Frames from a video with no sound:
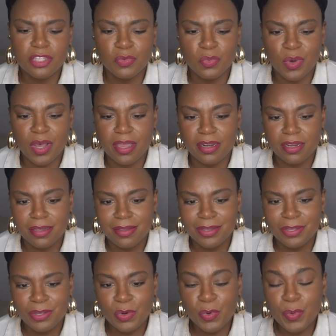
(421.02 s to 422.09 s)
the one
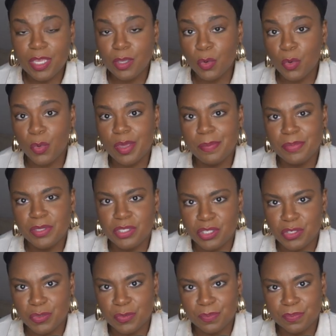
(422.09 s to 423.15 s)
who equips
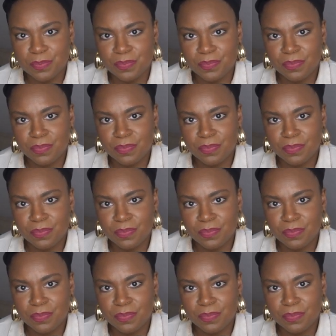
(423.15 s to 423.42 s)
you.